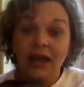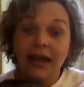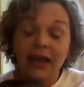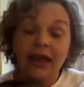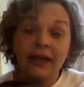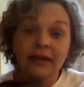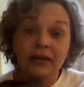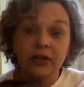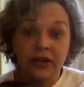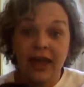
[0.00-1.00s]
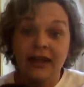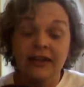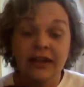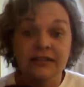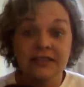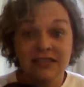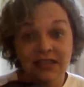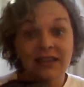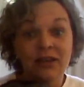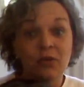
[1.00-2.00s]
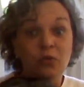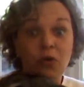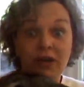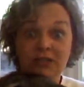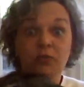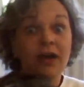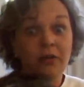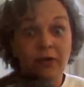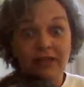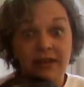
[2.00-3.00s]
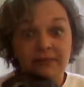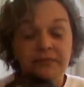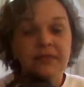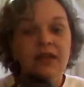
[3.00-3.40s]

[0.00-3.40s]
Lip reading: and look at it and see what's what with it.